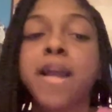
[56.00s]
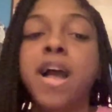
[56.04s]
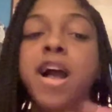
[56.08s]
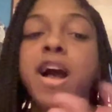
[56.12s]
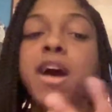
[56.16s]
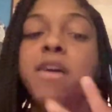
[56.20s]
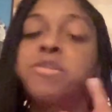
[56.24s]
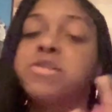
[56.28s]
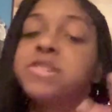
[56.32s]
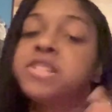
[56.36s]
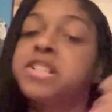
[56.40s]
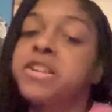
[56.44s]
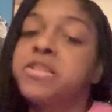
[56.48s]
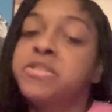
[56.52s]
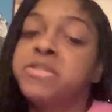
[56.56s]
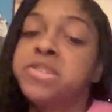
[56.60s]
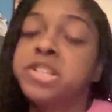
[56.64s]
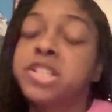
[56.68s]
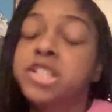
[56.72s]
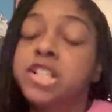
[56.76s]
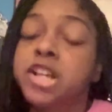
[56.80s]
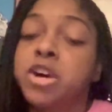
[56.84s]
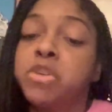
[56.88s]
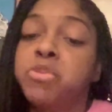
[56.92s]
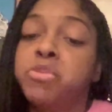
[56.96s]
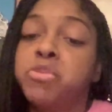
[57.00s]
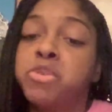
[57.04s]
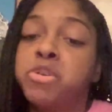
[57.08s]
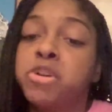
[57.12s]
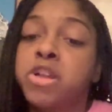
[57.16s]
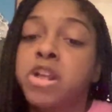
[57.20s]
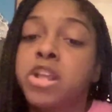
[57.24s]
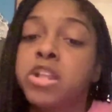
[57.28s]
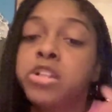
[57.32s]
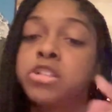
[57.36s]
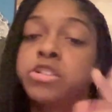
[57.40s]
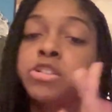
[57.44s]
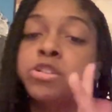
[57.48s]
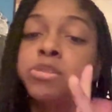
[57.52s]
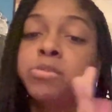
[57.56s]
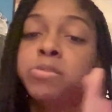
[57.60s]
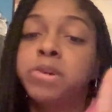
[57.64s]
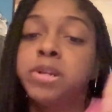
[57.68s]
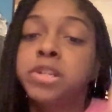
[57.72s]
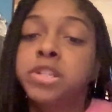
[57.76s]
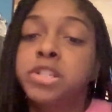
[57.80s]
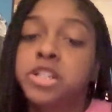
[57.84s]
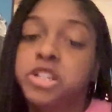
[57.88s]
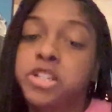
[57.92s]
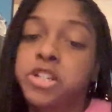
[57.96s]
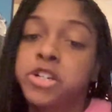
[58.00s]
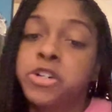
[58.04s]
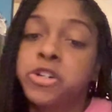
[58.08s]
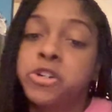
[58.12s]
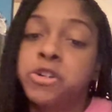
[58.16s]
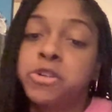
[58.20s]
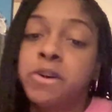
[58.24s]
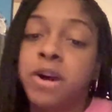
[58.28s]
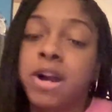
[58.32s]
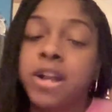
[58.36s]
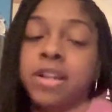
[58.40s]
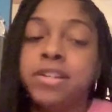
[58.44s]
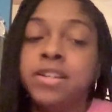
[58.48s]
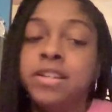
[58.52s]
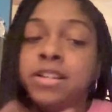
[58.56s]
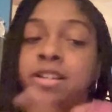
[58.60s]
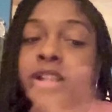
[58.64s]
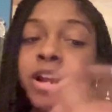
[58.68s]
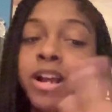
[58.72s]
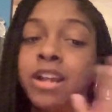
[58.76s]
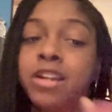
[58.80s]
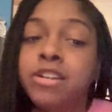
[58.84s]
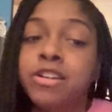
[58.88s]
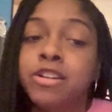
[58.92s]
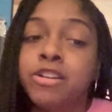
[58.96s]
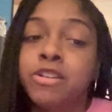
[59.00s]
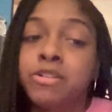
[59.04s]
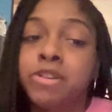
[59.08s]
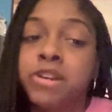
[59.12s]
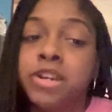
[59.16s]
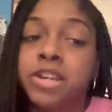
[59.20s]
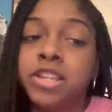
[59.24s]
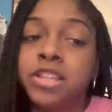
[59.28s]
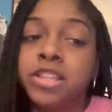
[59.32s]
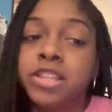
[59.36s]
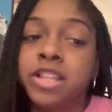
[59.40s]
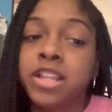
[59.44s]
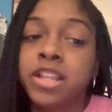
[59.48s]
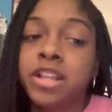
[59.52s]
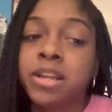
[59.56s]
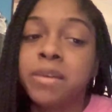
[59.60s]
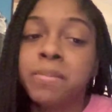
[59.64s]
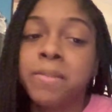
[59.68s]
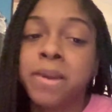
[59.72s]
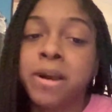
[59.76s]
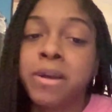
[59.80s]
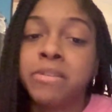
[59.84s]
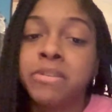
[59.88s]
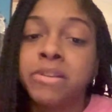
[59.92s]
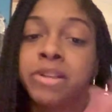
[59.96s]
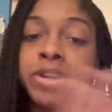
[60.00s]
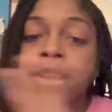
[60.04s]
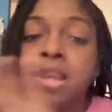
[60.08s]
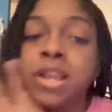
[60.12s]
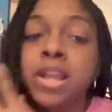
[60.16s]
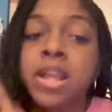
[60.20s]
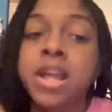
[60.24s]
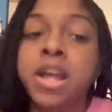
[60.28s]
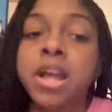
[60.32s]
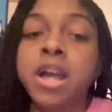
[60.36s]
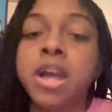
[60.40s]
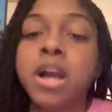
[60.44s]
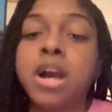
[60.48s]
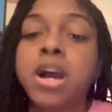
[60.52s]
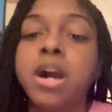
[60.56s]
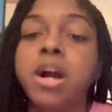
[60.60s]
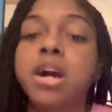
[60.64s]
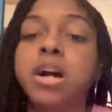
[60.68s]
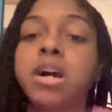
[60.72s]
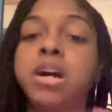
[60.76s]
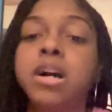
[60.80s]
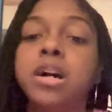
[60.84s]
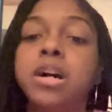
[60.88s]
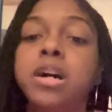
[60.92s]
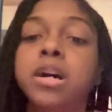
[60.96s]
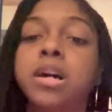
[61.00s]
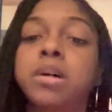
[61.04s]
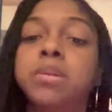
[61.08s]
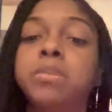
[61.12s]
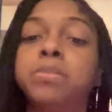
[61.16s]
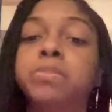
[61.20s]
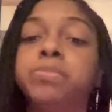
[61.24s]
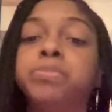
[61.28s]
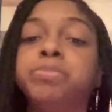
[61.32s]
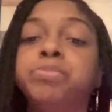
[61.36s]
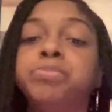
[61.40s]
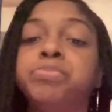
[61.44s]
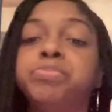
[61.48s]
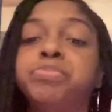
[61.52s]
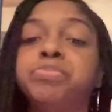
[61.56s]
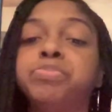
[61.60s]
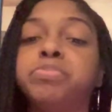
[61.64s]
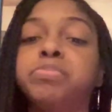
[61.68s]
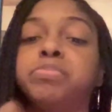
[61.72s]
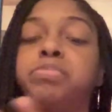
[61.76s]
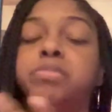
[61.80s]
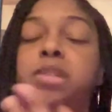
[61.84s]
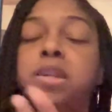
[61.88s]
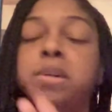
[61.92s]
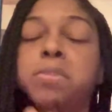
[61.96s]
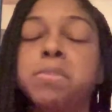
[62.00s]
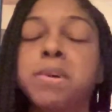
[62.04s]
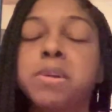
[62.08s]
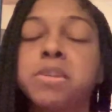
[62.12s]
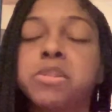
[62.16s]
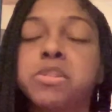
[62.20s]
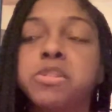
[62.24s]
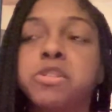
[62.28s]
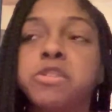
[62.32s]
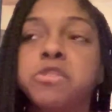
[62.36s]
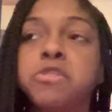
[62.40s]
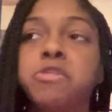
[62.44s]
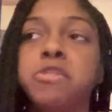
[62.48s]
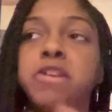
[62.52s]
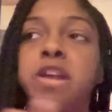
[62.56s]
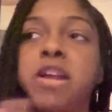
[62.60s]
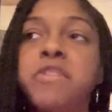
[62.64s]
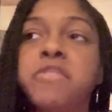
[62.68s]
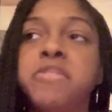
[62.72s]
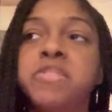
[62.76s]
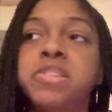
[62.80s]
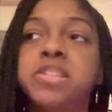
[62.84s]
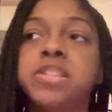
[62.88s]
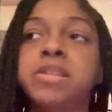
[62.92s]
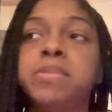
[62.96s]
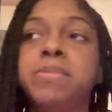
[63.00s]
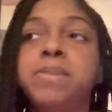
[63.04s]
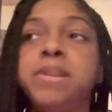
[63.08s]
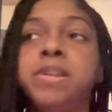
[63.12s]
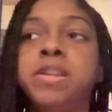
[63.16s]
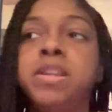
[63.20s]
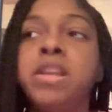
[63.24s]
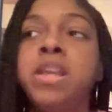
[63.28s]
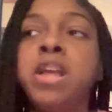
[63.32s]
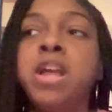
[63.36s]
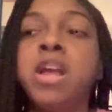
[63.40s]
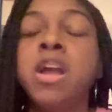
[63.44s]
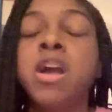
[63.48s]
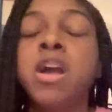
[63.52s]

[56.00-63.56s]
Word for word: I was given salt water at two months old. I did not know anything about it. Um, the person who gave it to me